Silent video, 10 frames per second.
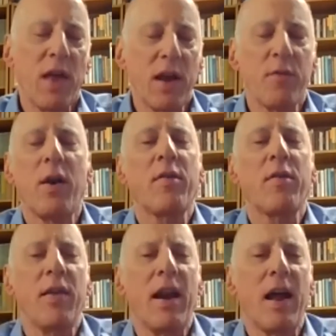thank you for
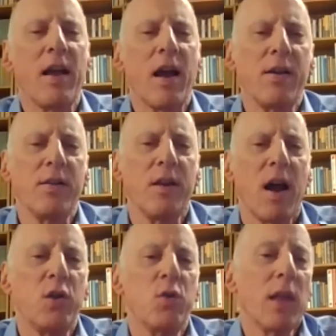asking that. I
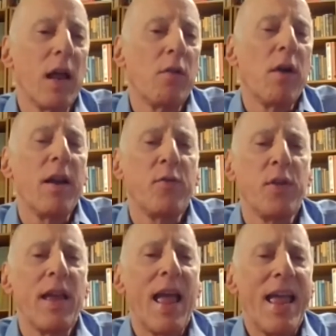do a lot of writing for
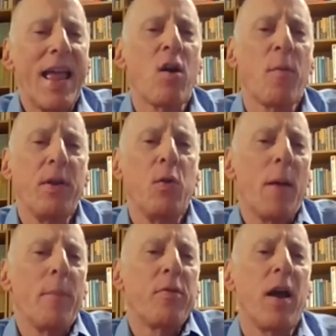the AARP
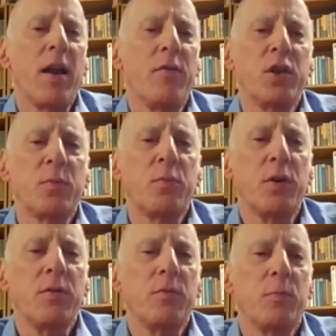website. If you just put
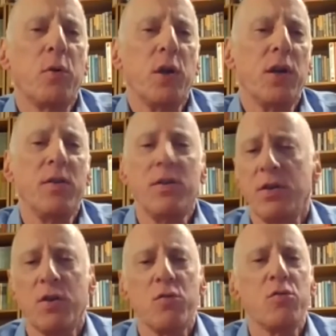it
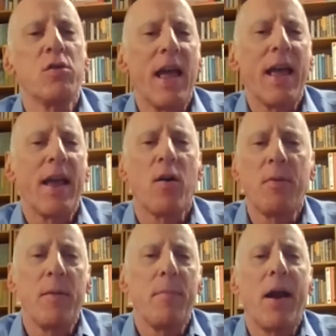into Google,
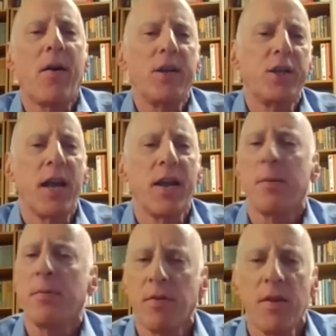AARP Barry
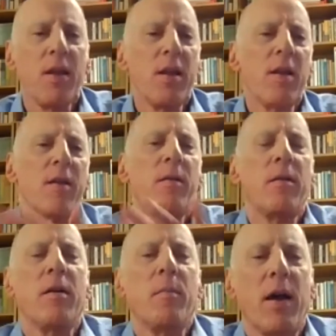Jacobs,
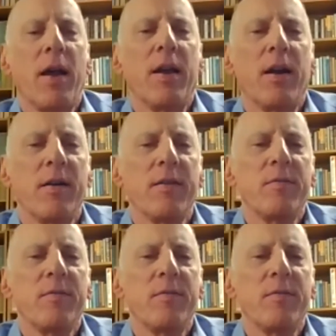my